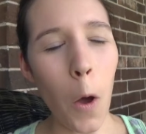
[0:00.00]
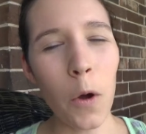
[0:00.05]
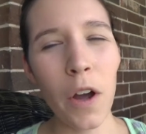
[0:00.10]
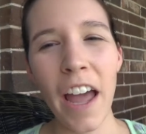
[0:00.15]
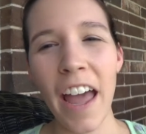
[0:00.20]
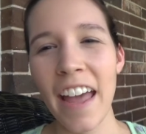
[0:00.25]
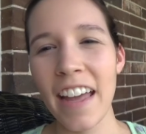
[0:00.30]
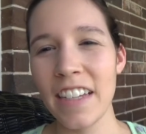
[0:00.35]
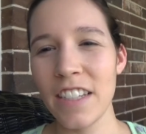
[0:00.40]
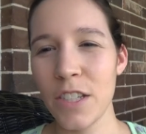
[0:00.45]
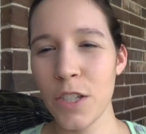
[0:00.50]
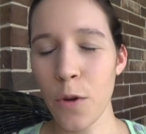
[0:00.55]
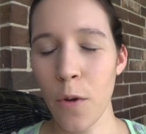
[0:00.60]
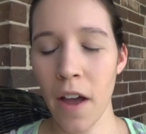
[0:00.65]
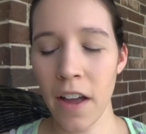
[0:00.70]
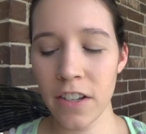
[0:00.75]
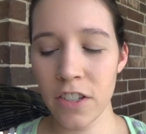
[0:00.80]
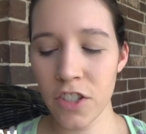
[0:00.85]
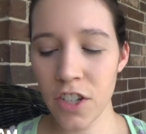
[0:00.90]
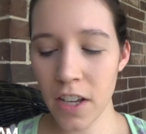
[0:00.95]
Okay, so
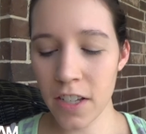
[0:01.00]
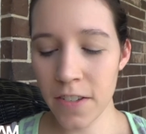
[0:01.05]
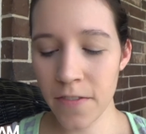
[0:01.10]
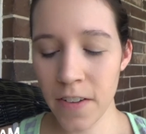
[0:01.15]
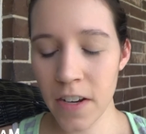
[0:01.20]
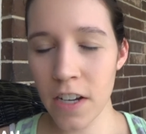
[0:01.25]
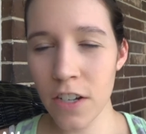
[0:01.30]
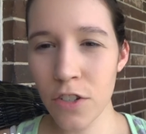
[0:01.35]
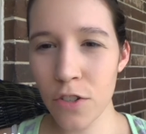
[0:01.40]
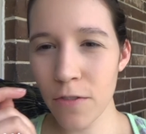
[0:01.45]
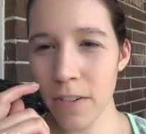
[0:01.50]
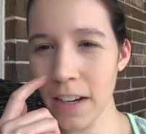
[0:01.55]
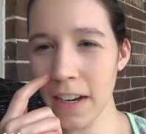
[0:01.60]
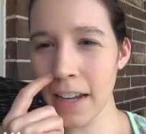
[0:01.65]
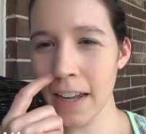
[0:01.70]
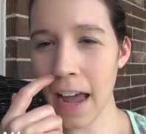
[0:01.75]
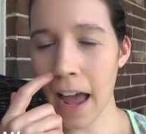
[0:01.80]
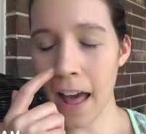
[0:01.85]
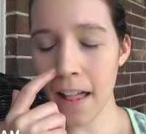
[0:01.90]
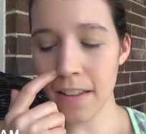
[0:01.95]
I just finished
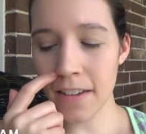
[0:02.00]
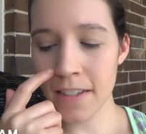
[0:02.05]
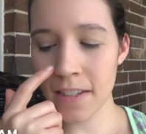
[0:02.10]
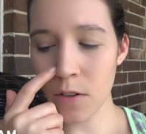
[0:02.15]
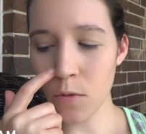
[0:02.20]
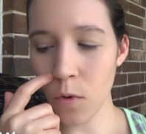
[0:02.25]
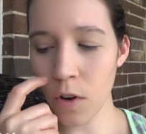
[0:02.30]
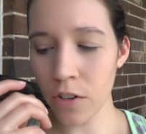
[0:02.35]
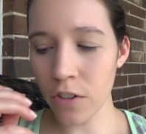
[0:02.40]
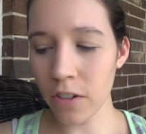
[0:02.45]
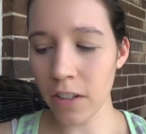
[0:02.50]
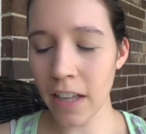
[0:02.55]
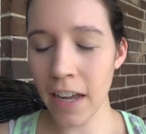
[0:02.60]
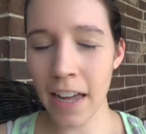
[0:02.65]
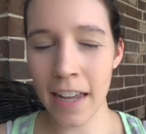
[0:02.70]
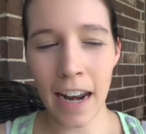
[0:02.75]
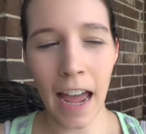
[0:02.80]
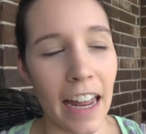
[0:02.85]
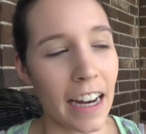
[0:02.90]
reading Alice in Wonderland.